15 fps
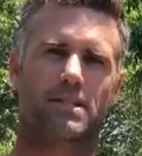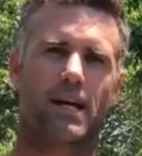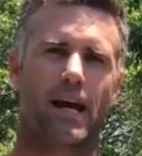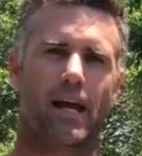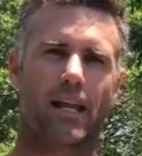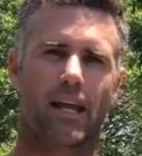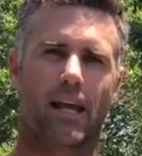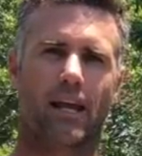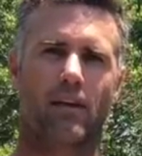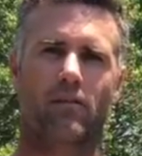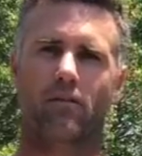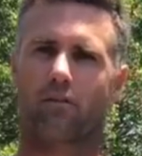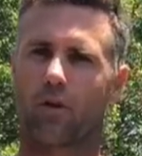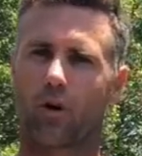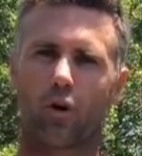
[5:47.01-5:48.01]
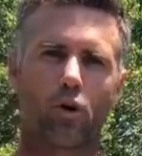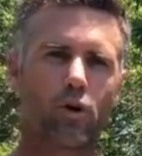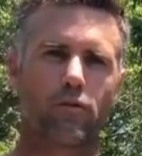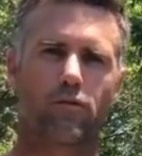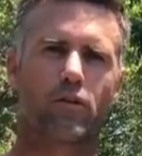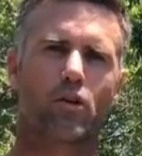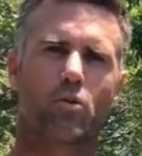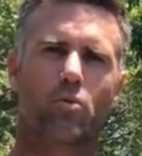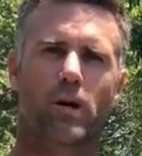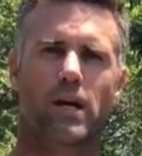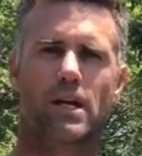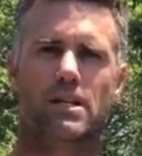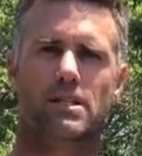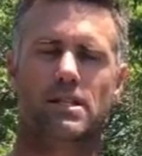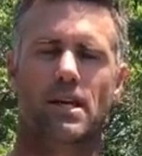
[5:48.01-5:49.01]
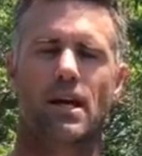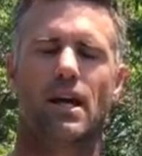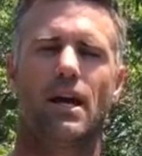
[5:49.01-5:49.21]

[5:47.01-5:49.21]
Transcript: daily for a good few weeks,